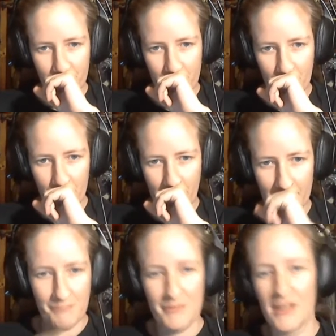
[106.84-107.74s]

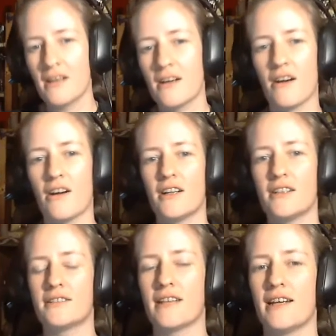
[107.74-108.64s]
okay,
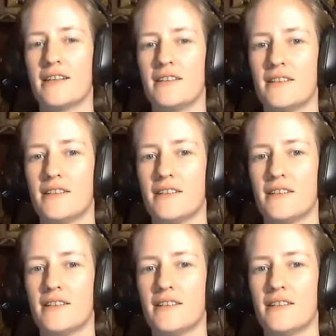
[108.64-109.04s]
are that,